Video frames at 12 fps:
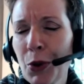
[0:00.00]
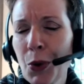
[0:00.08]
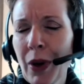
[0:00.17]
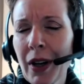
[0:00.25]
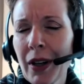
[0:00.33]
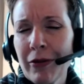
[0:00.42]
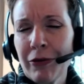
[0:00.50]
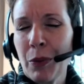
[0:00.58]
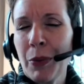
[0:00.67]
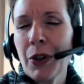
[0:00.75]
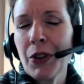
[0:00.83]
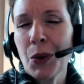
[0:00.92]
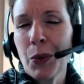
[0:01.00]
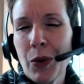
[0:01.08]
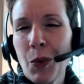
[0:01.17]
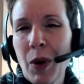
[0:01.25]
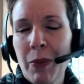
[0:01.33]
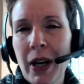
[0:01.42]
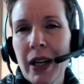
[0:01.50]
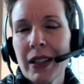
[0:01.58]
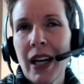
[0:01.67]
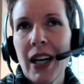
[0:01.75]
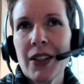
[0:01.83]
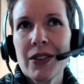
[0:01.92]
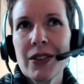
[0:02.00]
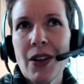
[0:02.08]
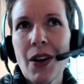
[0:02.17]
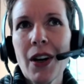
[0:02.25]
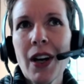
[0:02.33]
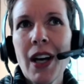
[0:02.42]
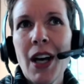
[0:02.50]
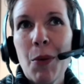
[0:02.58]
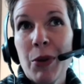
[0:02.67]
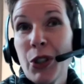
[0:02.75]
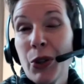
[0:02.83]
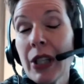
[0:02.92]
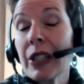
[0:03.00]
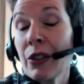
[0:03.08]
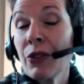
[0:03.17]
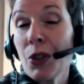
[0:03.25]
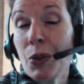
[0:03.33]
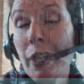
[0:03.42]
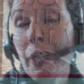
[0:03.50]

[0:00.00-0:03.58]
who aren't familiar with what podcasts are. But you listen to